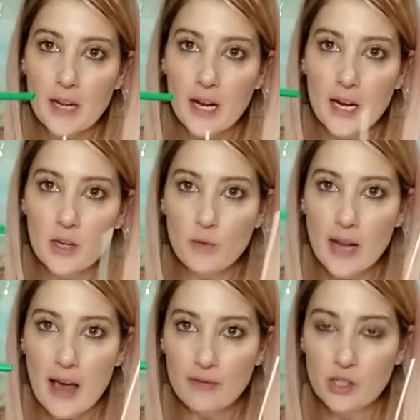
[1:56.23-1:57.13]
And you want to
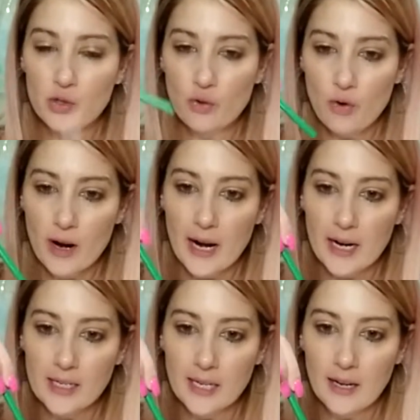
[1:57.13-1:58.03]
have a straw
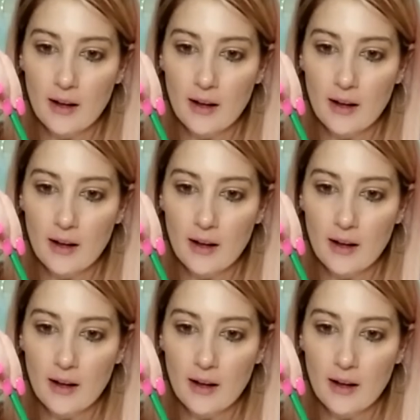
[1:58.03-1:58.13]
handy.